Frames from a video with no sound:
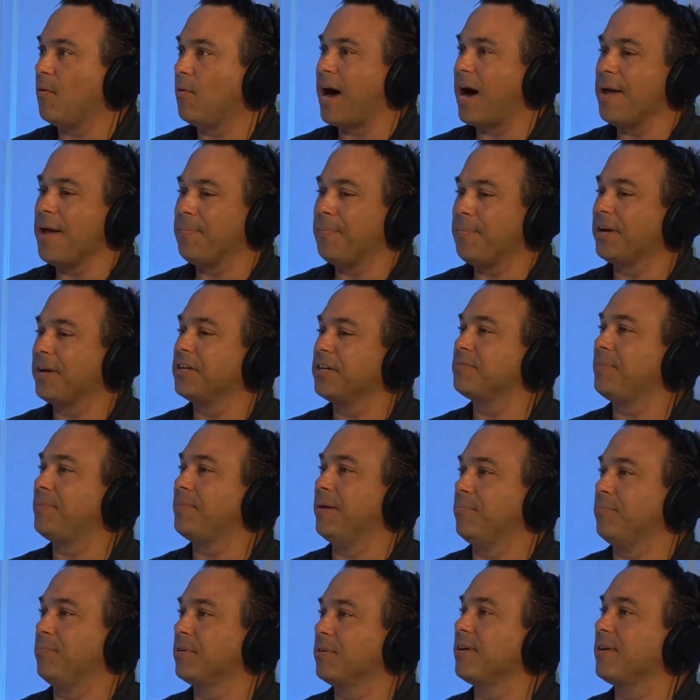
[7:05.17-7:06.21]
Why? Because
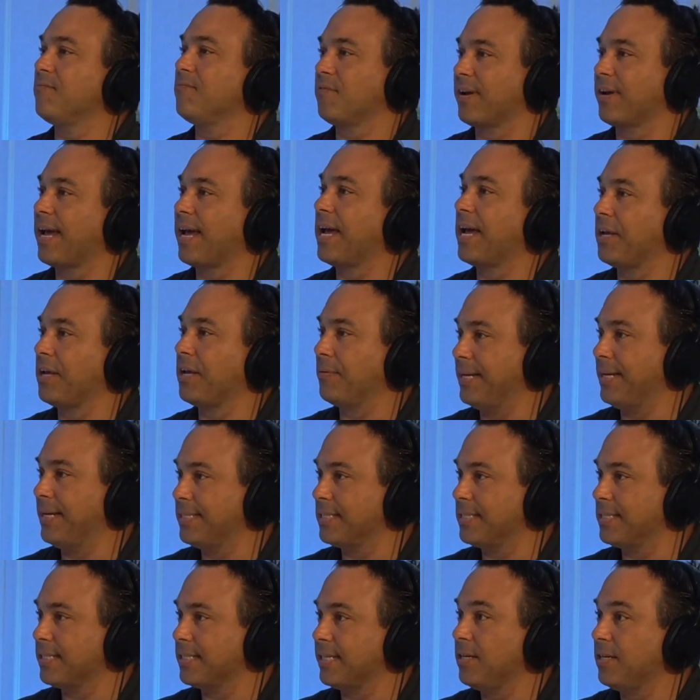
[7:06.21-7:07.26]
people can forget you
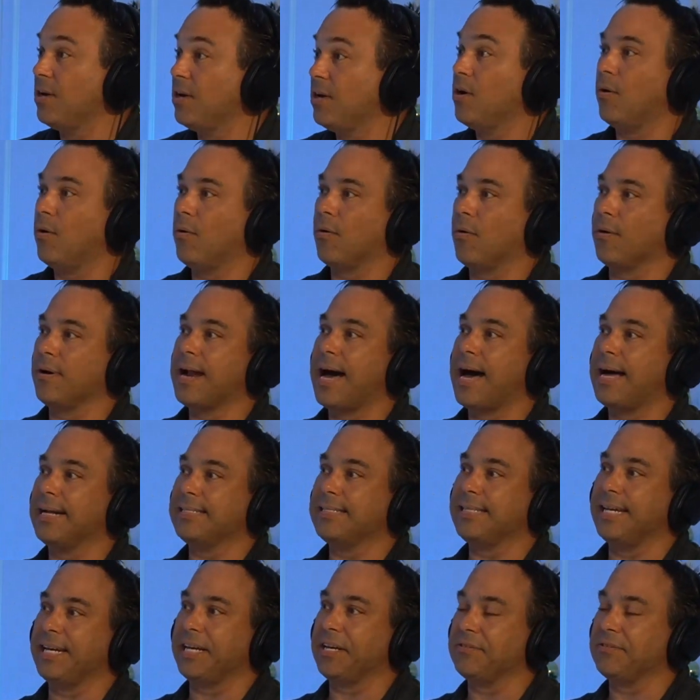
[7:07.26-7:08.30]
easily or not
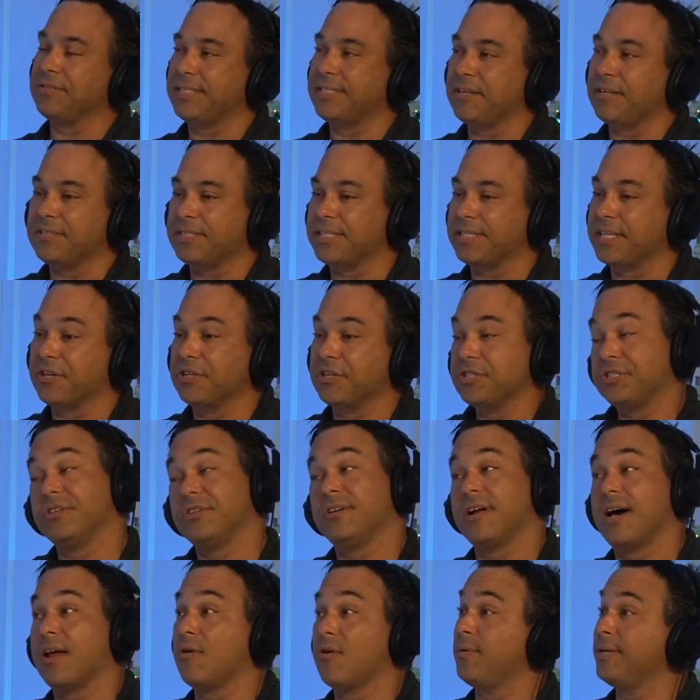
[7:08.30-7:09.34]
take you seriously because you're
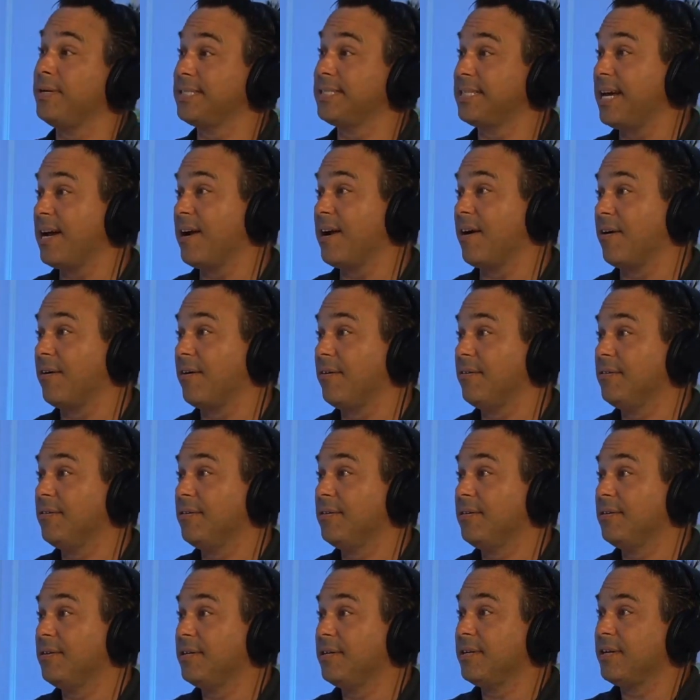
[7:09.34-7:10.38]
not always there.
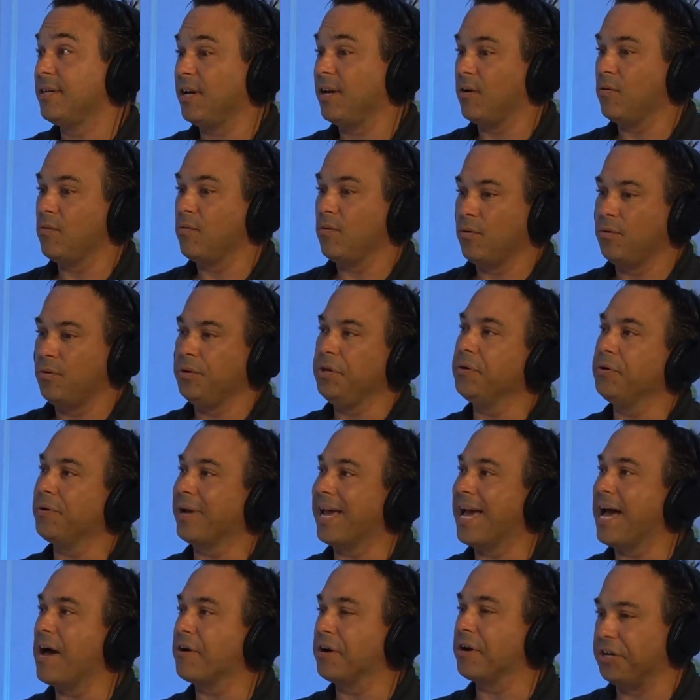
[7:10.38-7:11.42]
Who do you
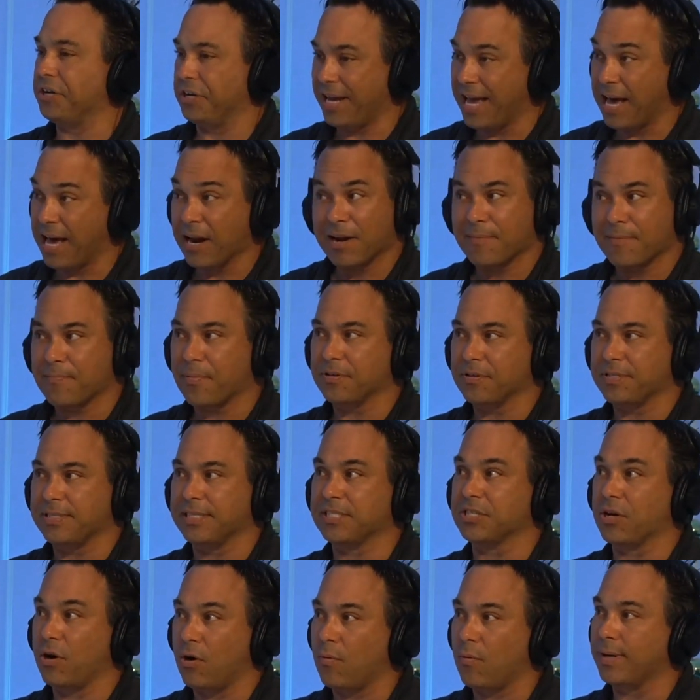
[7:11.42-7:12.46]
count on? You count on a person
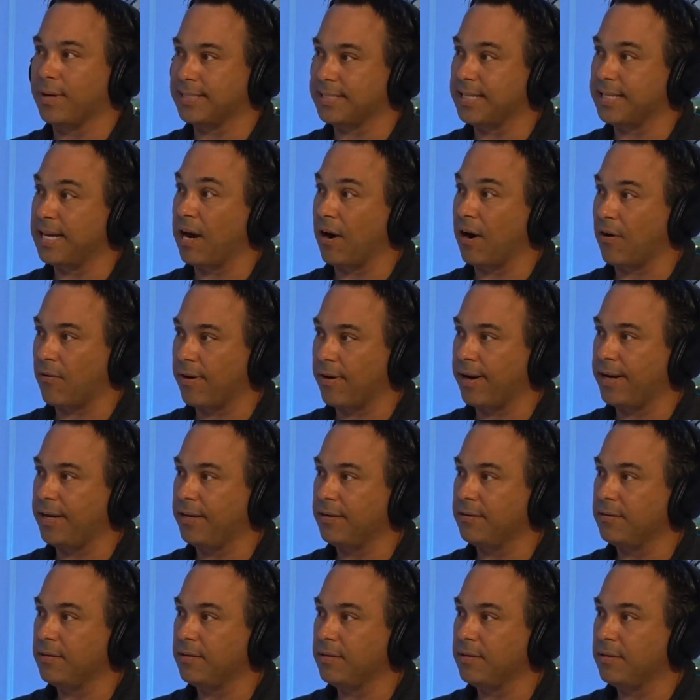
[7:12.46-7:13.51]
that's always there,
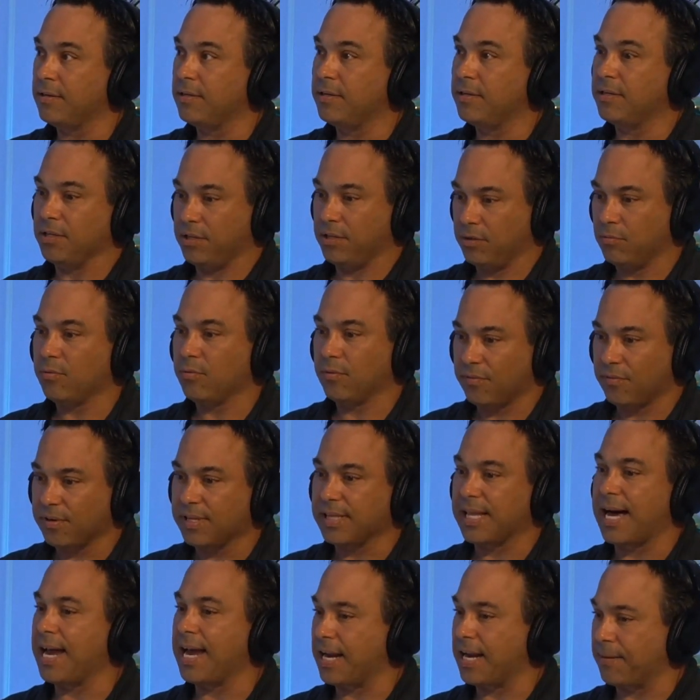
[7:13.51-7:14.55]
right? You will
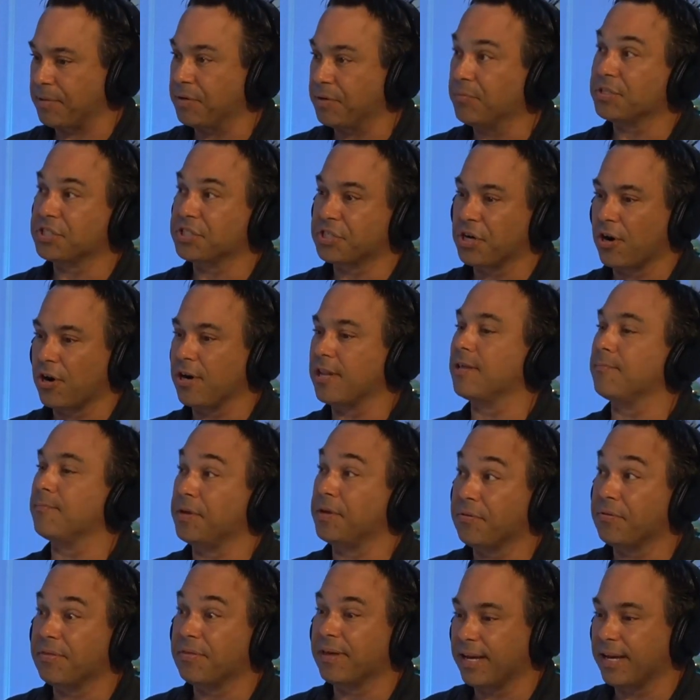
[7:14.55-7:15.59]
rely on them. You will turn to them.
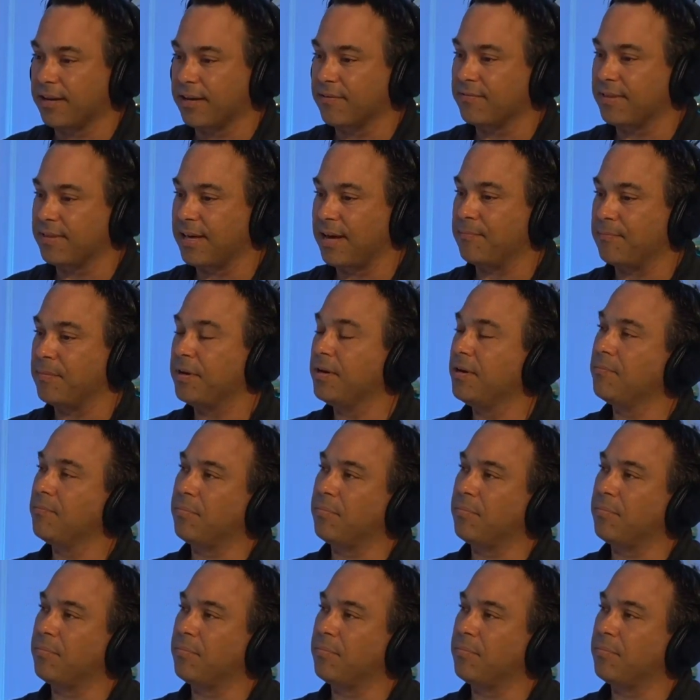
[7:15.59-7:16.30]
You think of them.